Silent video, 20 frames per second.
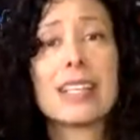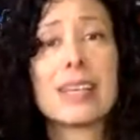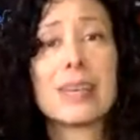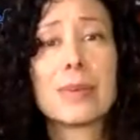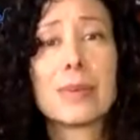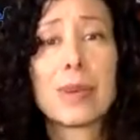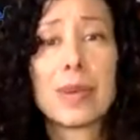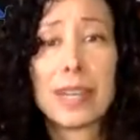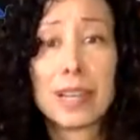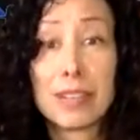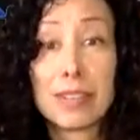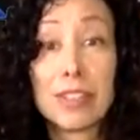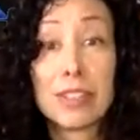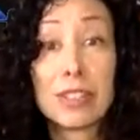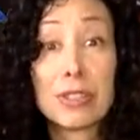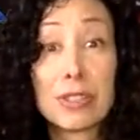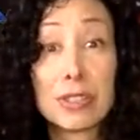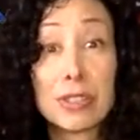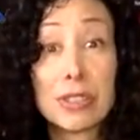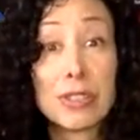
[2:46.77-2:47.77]
Whatever
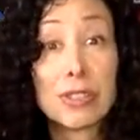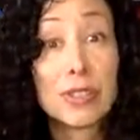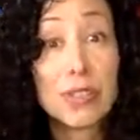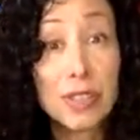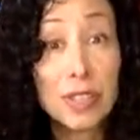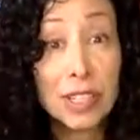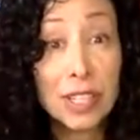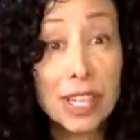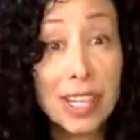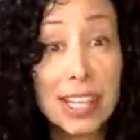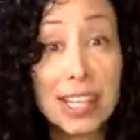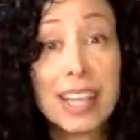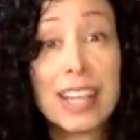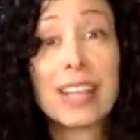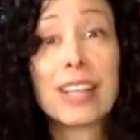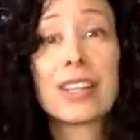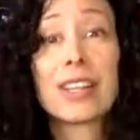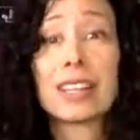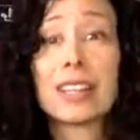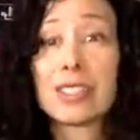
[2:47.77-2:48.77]
you choose for gut
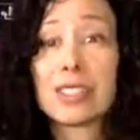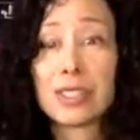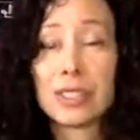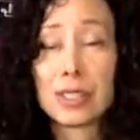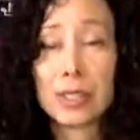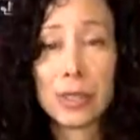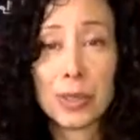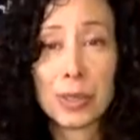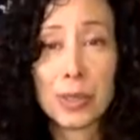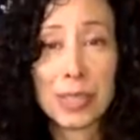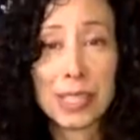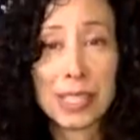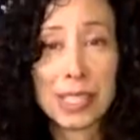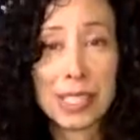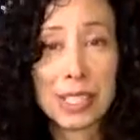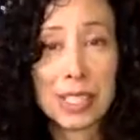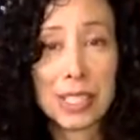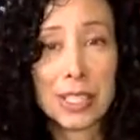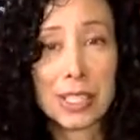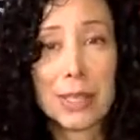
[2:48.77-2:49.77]
health is your
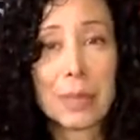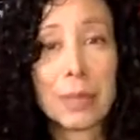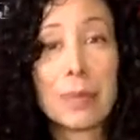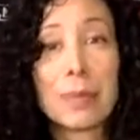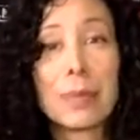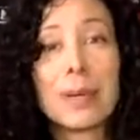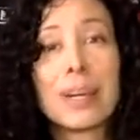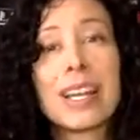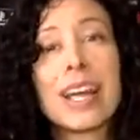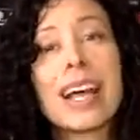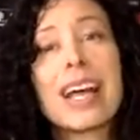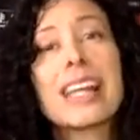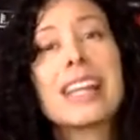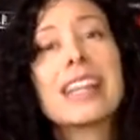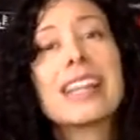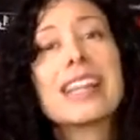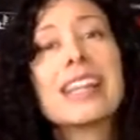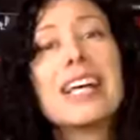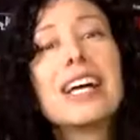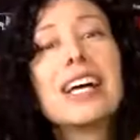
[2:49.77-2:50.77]
decision. But I
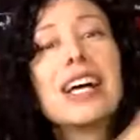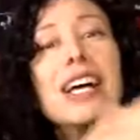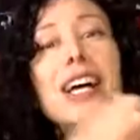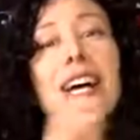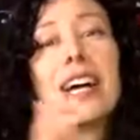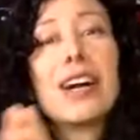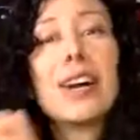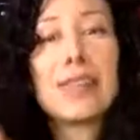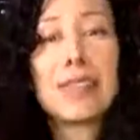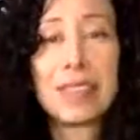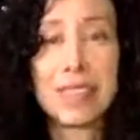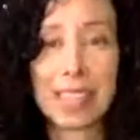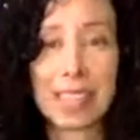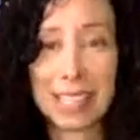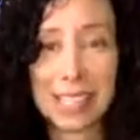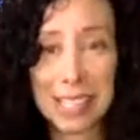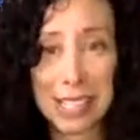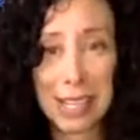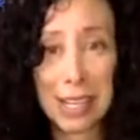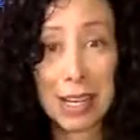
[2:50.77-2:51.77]
love the
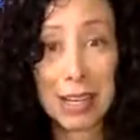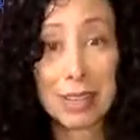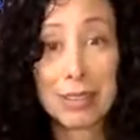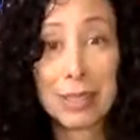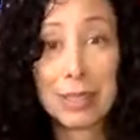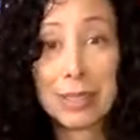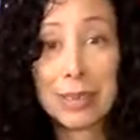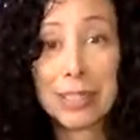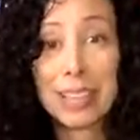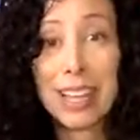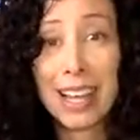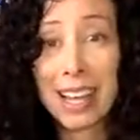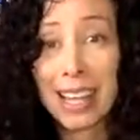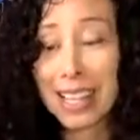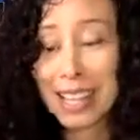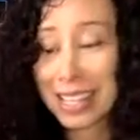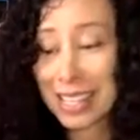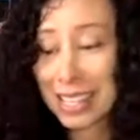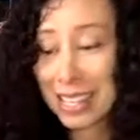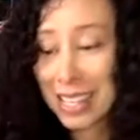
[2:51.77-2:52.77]
idea of
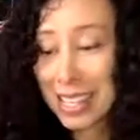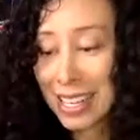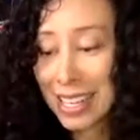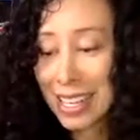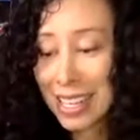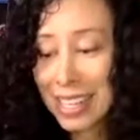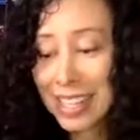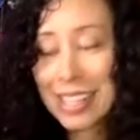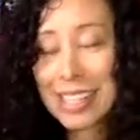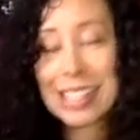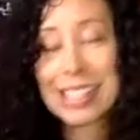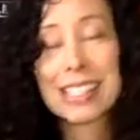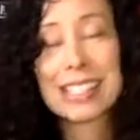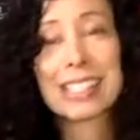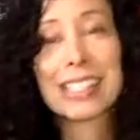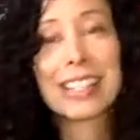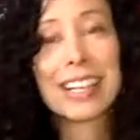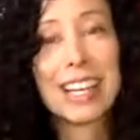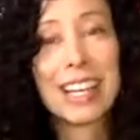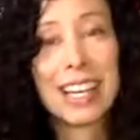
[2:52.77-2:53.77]
applying this
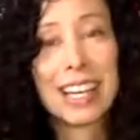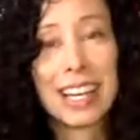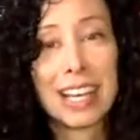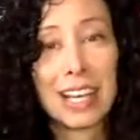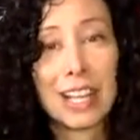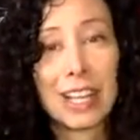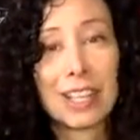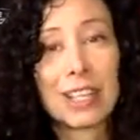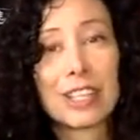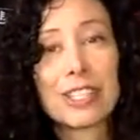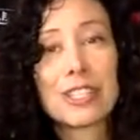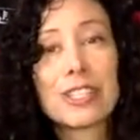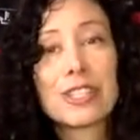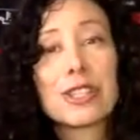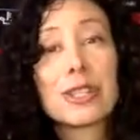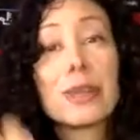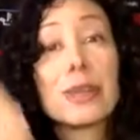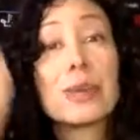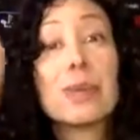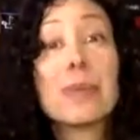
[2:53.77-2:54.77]
gut health
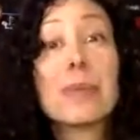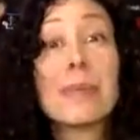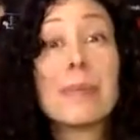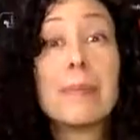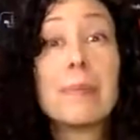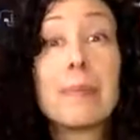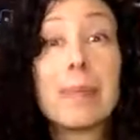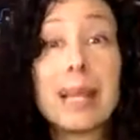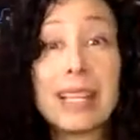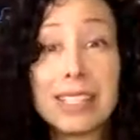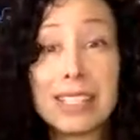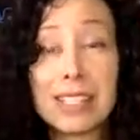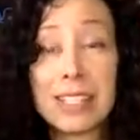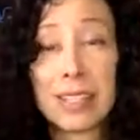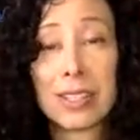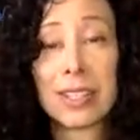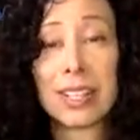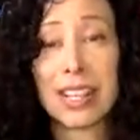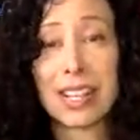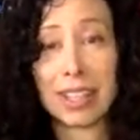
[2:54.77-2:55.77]
to
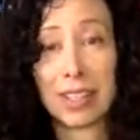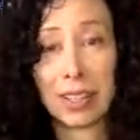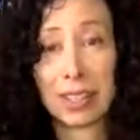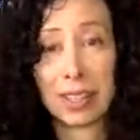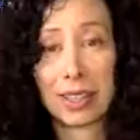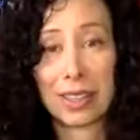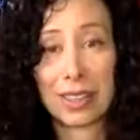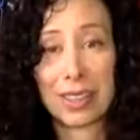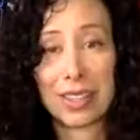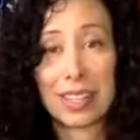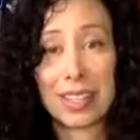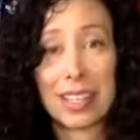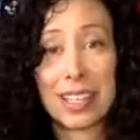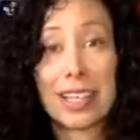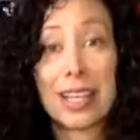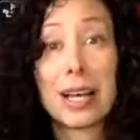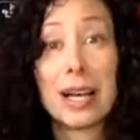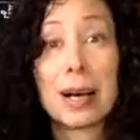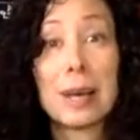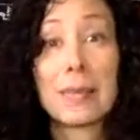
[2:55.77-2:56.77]
mental health
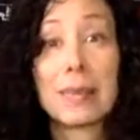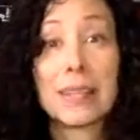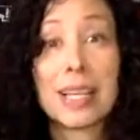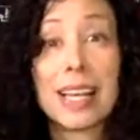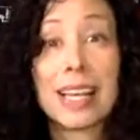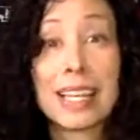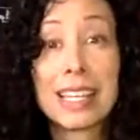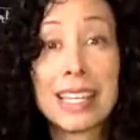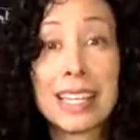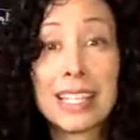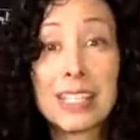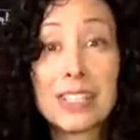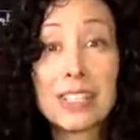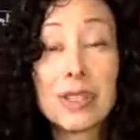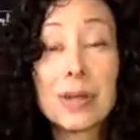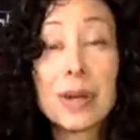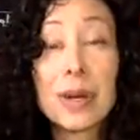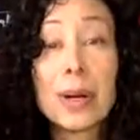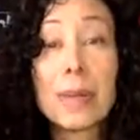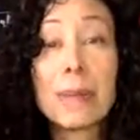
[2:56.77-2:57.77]
applying it
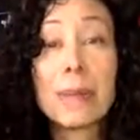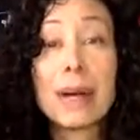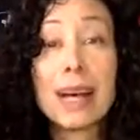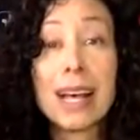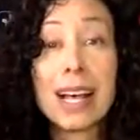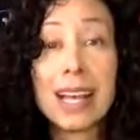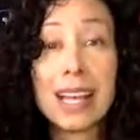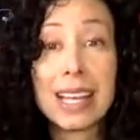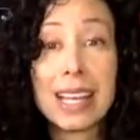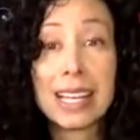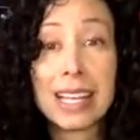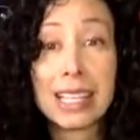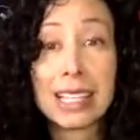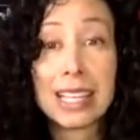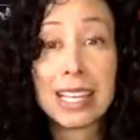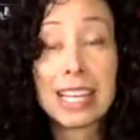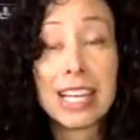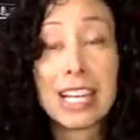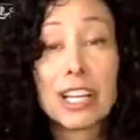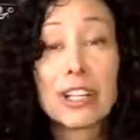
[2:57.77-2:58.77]
to our mind,
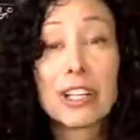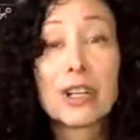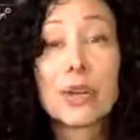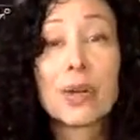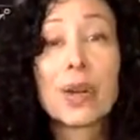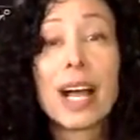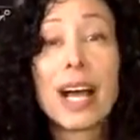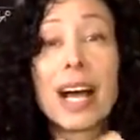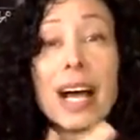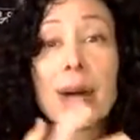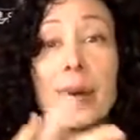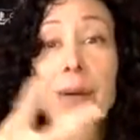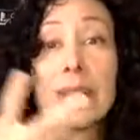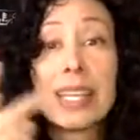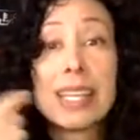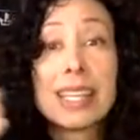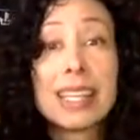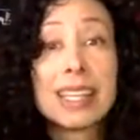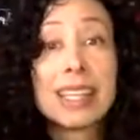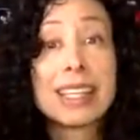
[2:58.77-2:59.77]

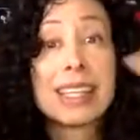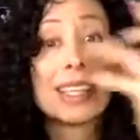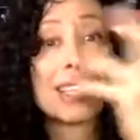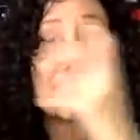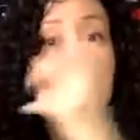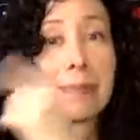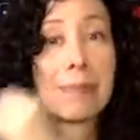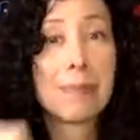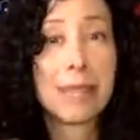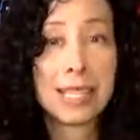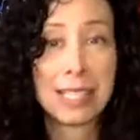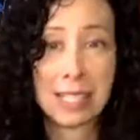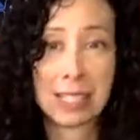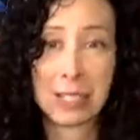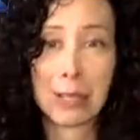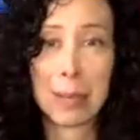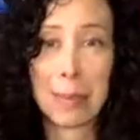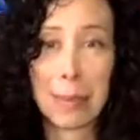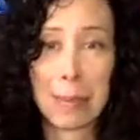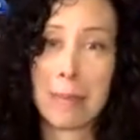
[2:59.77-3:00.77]
crowding these
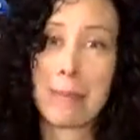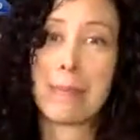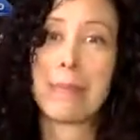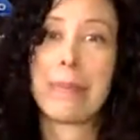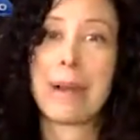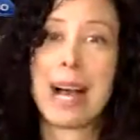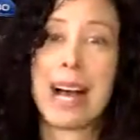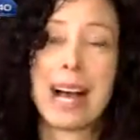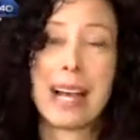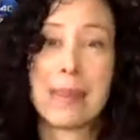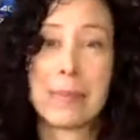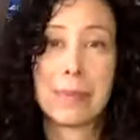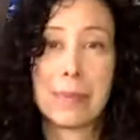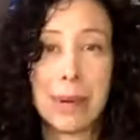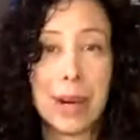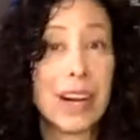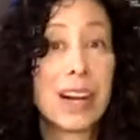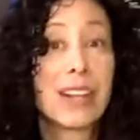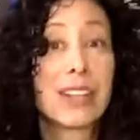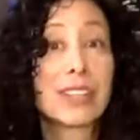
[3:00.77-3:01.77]
mental bad
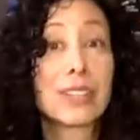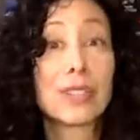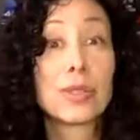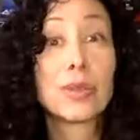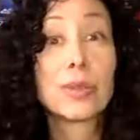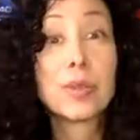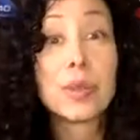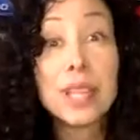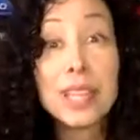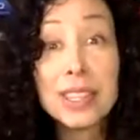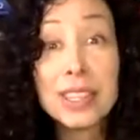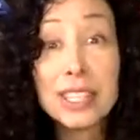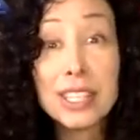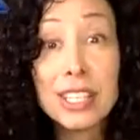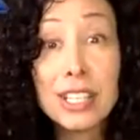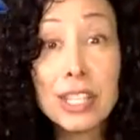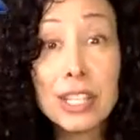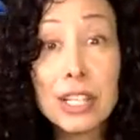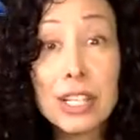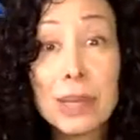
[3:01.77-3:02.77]
bugs with
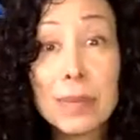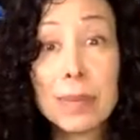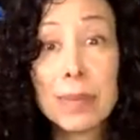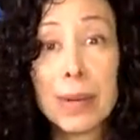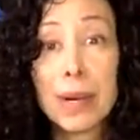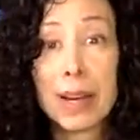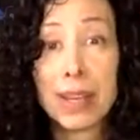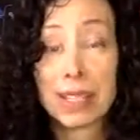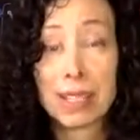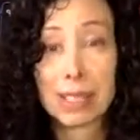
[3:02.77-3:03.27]
good bugs.